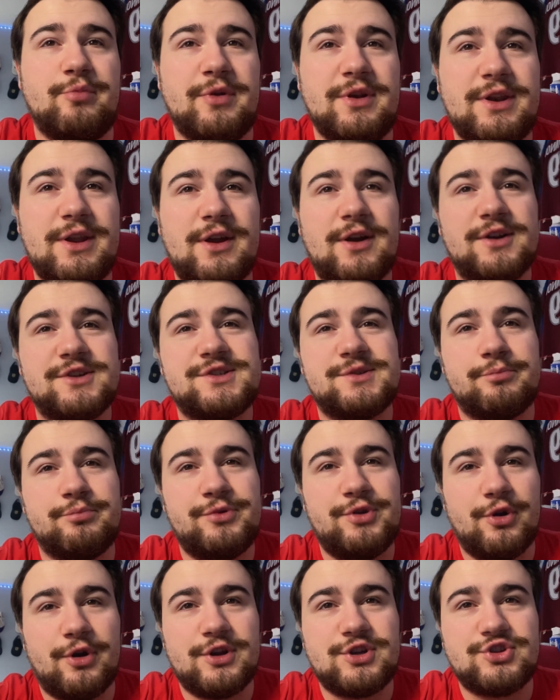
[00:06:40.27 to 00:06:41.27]
Beniers,
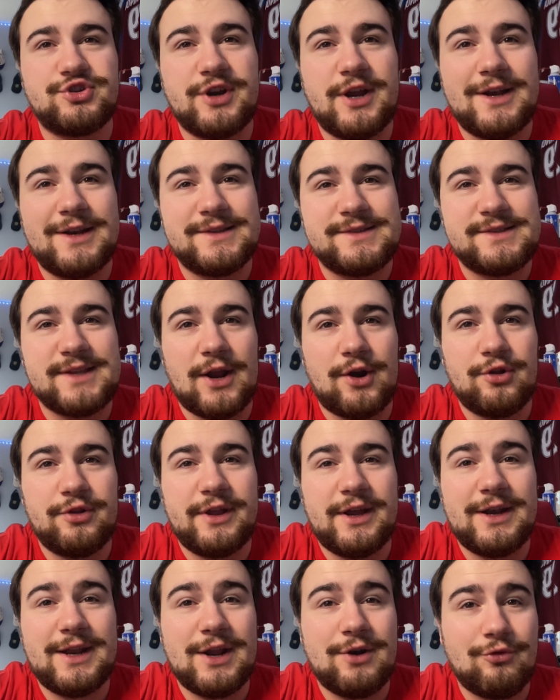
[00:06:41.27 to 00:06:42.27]
Bjorkstrand, Zetterlund,